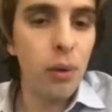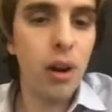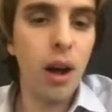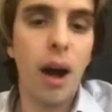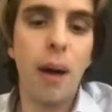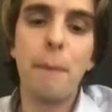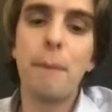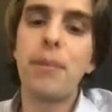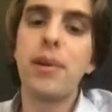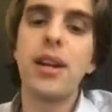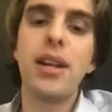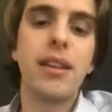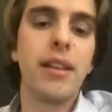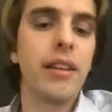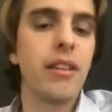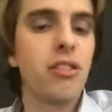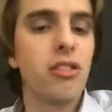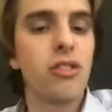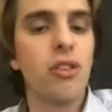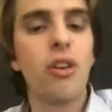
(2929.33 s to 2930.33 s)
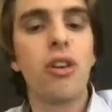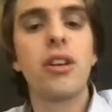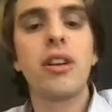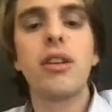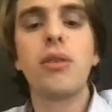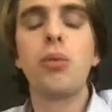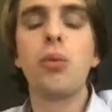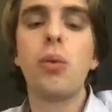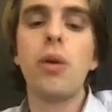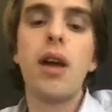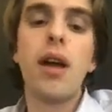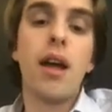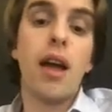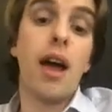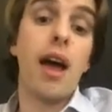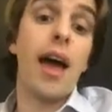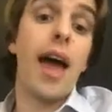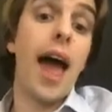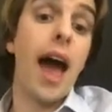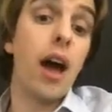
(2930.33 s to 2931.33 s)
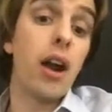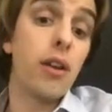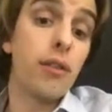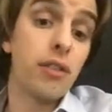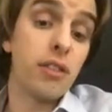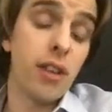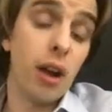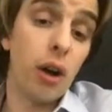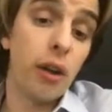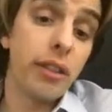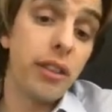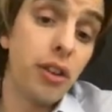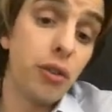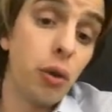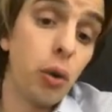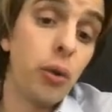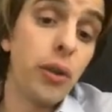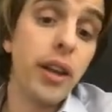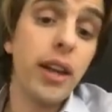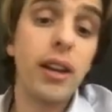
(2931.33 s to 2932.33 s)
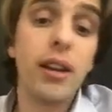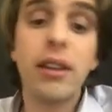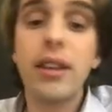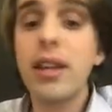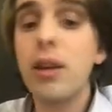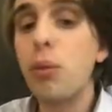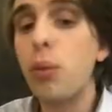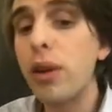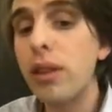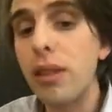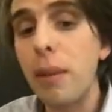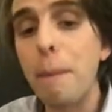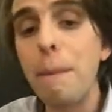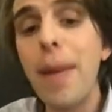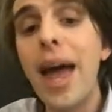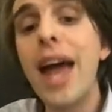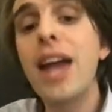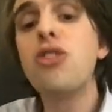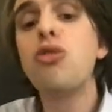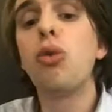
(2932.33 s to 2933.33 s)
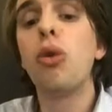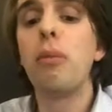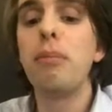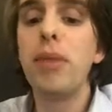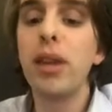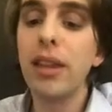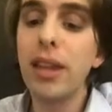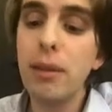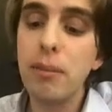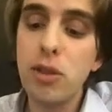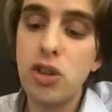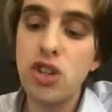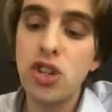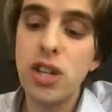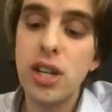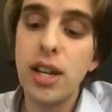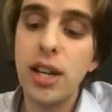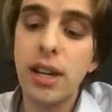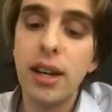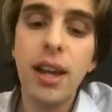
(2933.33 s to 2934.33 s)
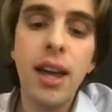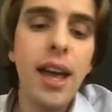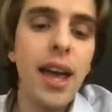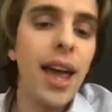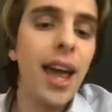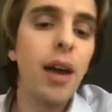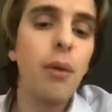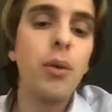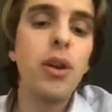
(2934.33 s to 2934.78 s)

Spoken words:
company that started out of South Tyrol, Italy, with a manual milling machine, and